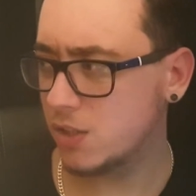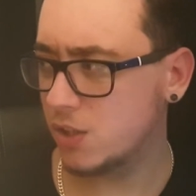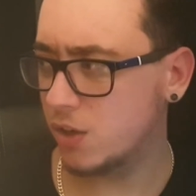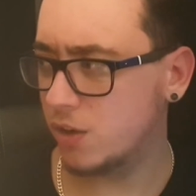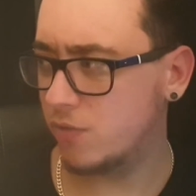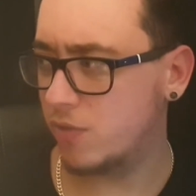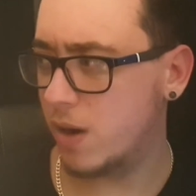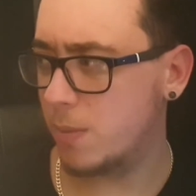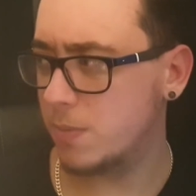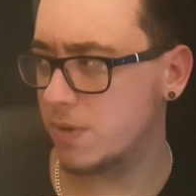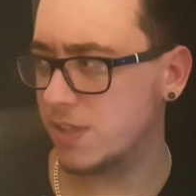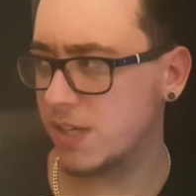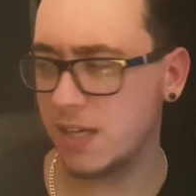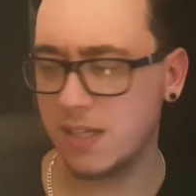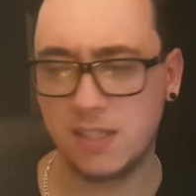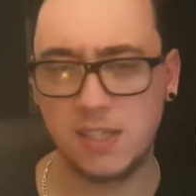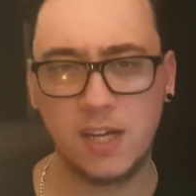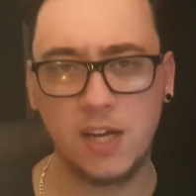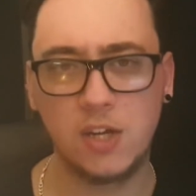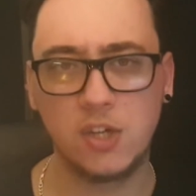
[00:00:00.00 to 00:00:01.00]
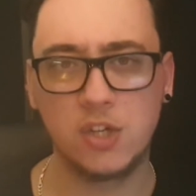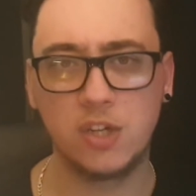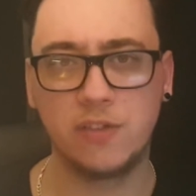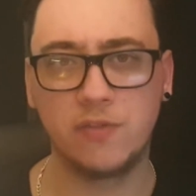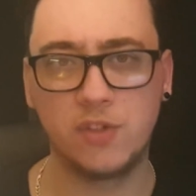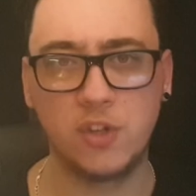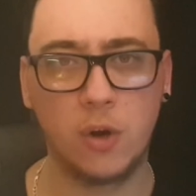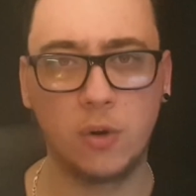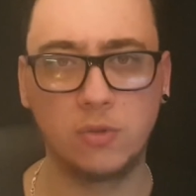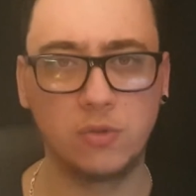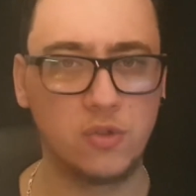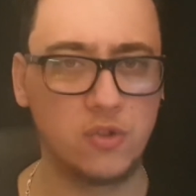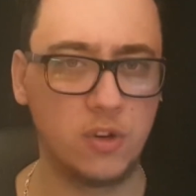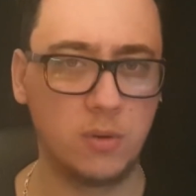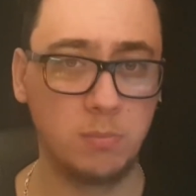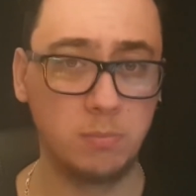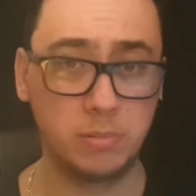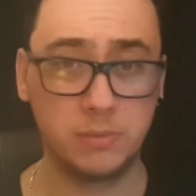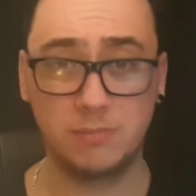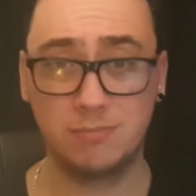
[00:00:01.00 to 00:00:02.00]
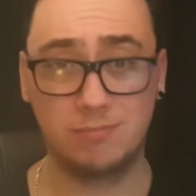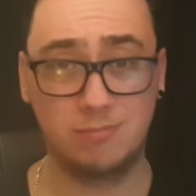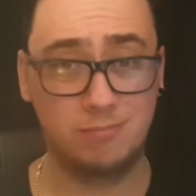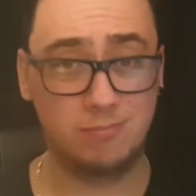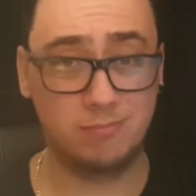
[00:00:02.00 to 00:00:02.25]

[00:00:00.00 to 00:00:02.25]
sort of representation of Donald Trump.